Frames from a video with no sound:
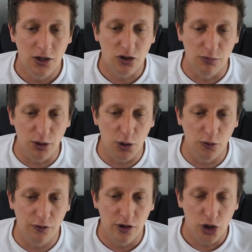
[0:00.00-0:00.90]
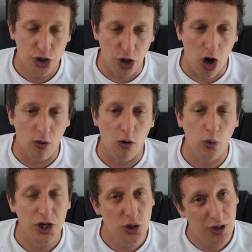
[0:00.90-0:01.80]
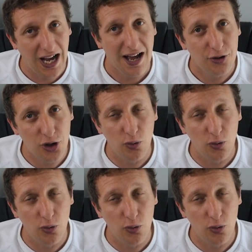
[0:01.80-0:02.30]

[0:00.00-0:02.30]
to move Shaw on, which you can do